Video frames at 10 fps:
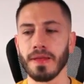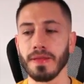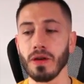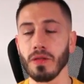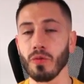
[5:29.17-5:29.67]

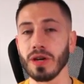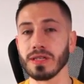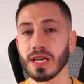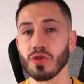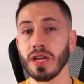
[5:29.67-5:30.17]
The other one
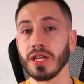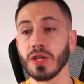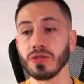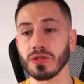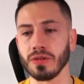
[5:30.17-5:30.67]
is actually
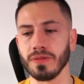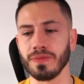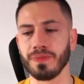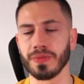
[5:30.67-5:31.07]
Houston.